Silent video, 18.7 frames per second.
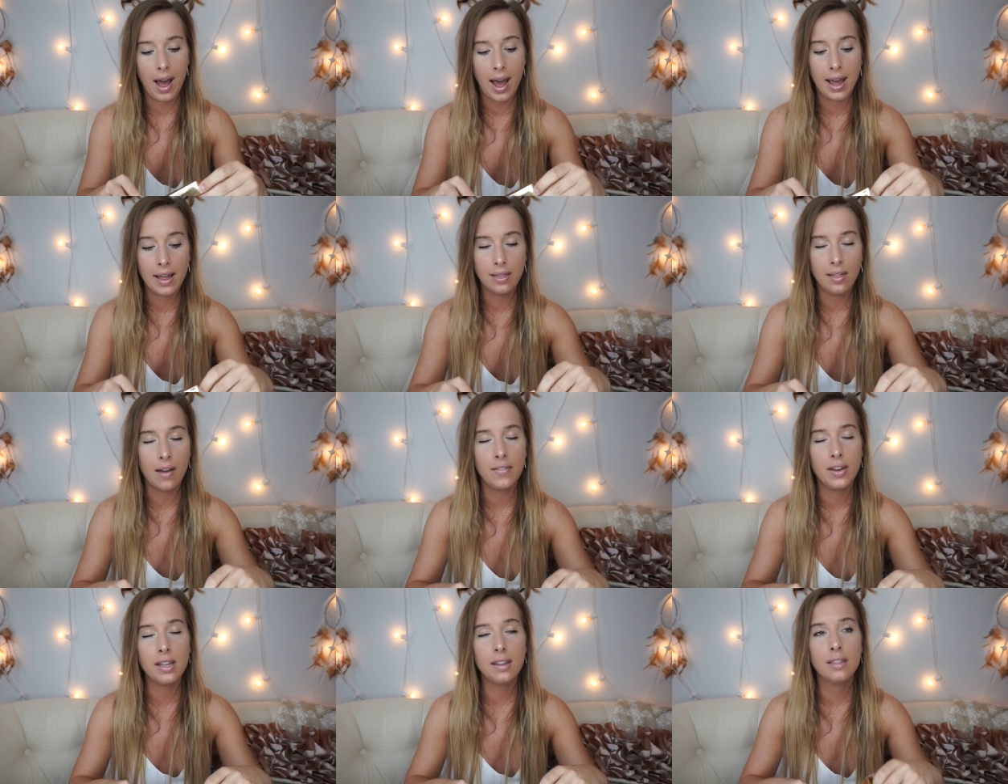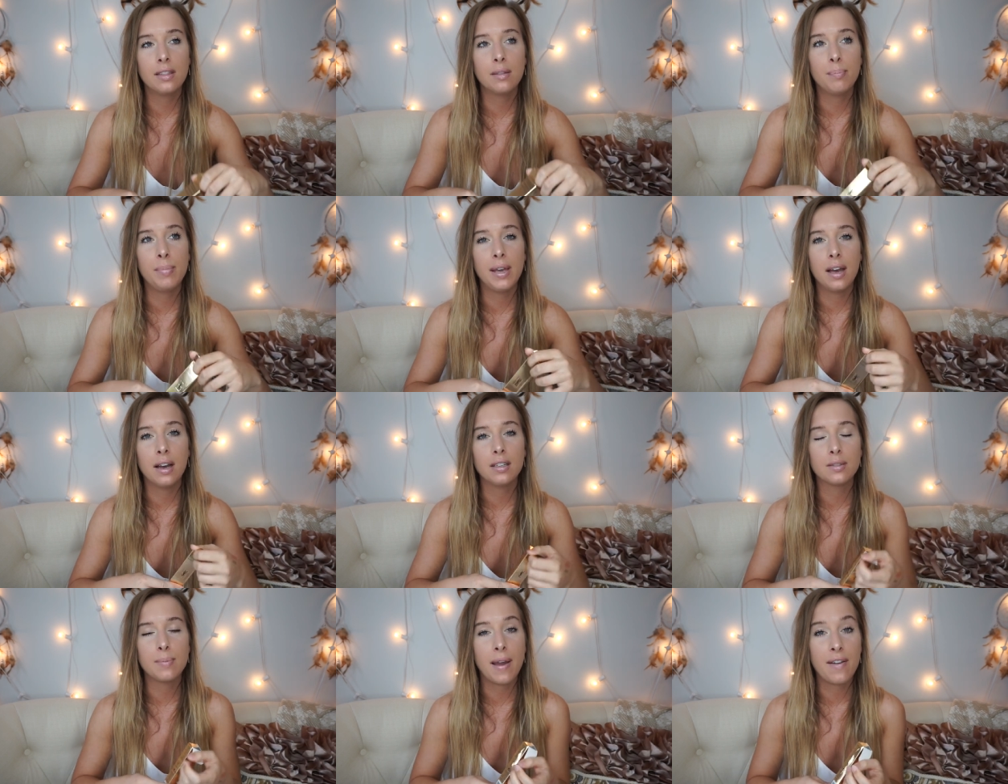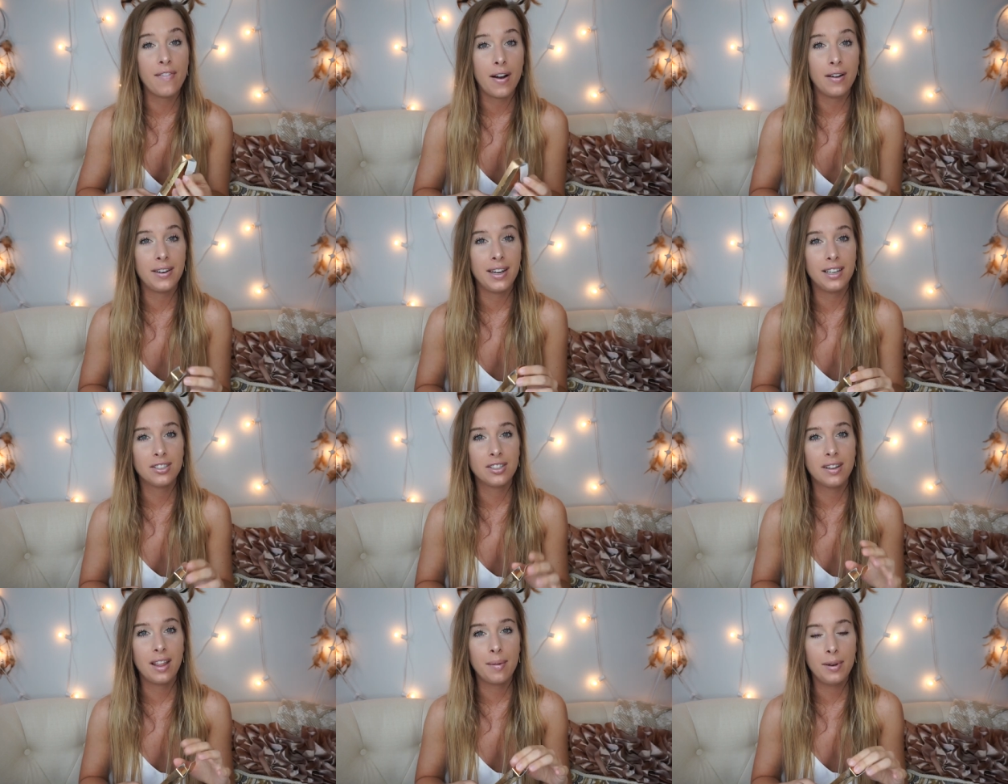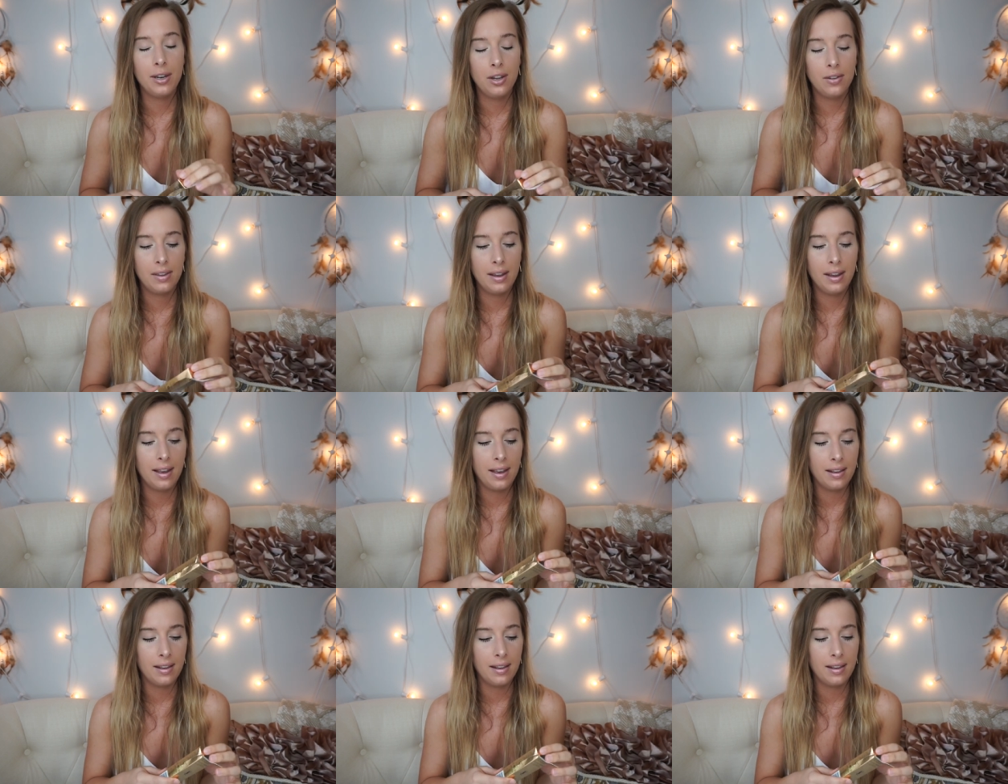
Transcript: I love it because my foundation I've been using